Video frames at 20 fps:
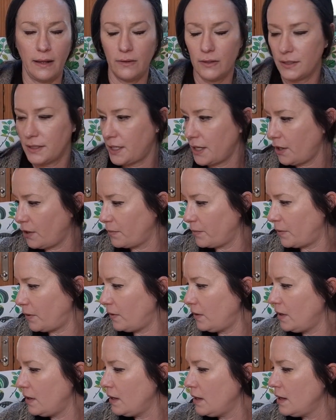It looks
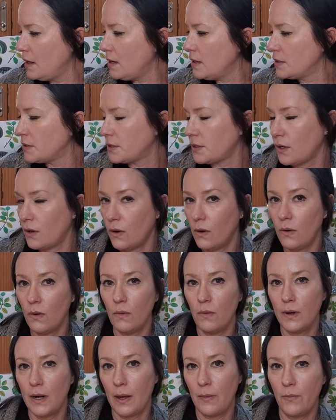terrible. So
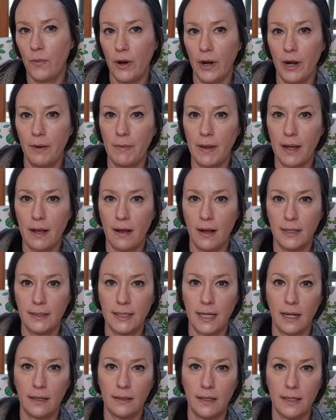when I'm wearing my
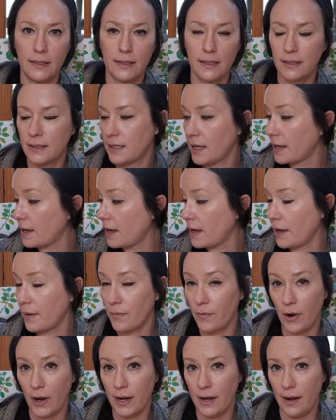contact lenses like I
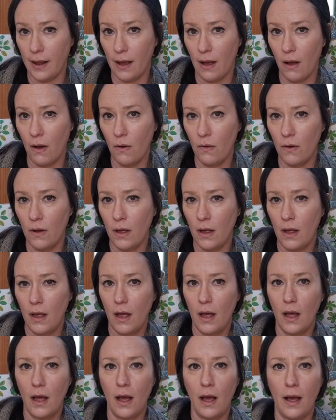am right now,
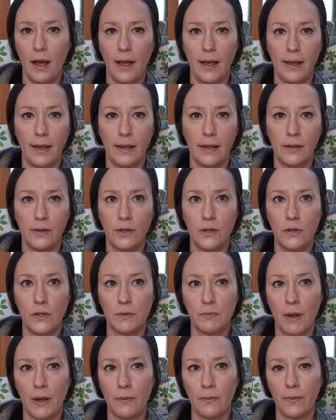I can
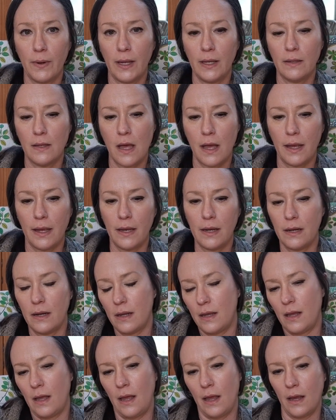use my ring light
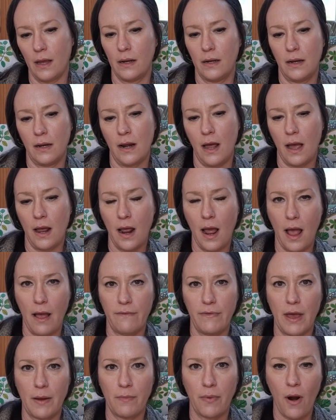and not
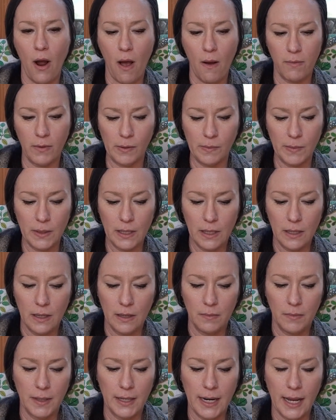have that problem.
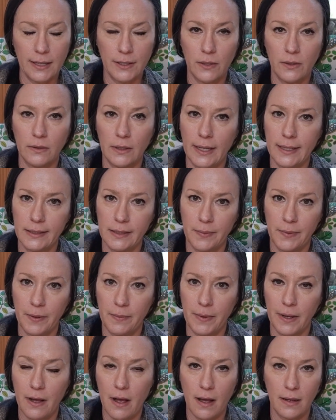But I don't like to put
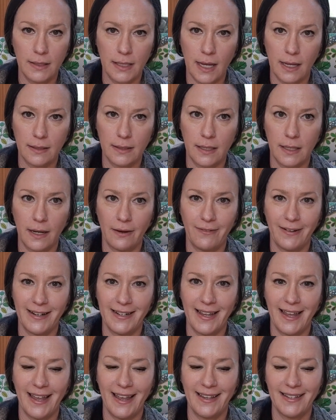my contacts in every
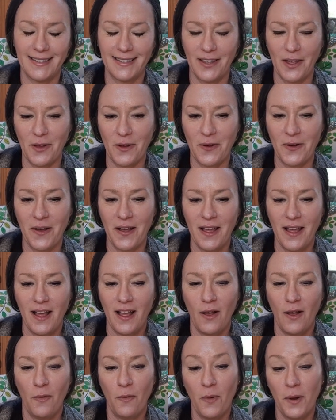day. So
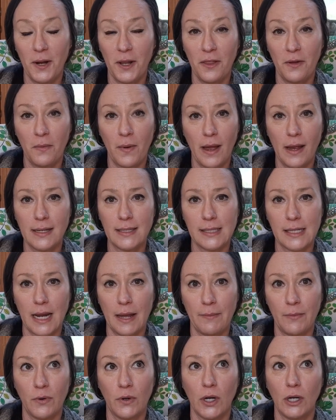one of the ways that
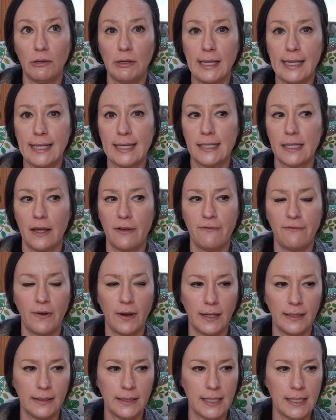I'm growing is I
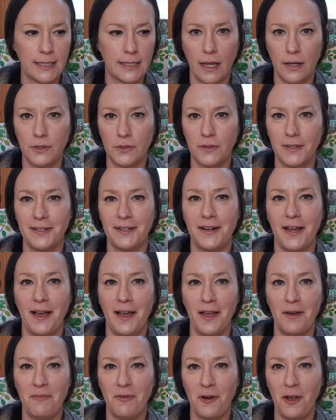finally scheduled an
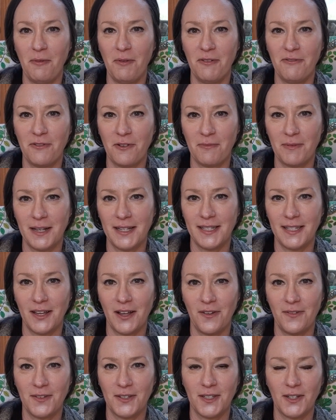eye appointment for
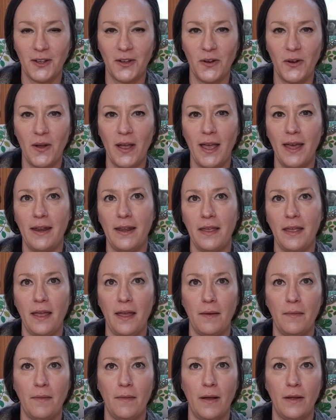myself to go ahead and
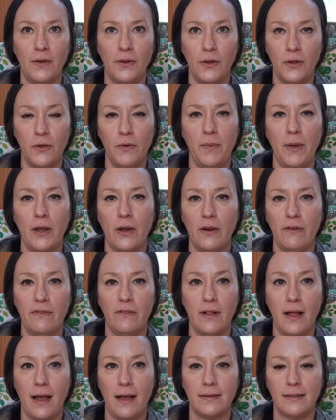get a new pair
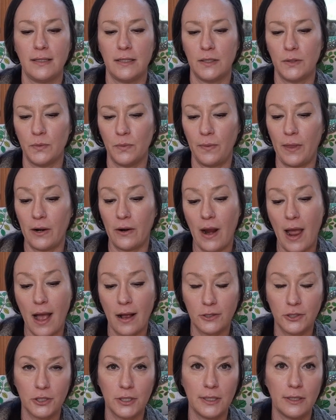of glasses that are
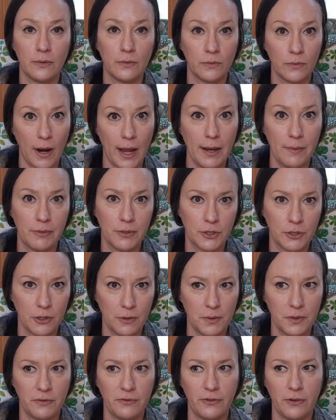actually the right
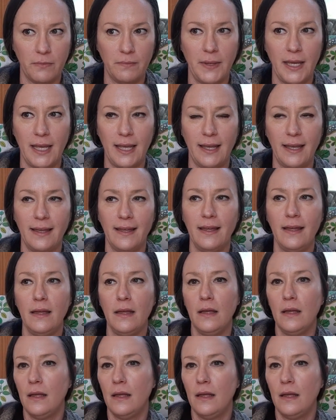prescription for me.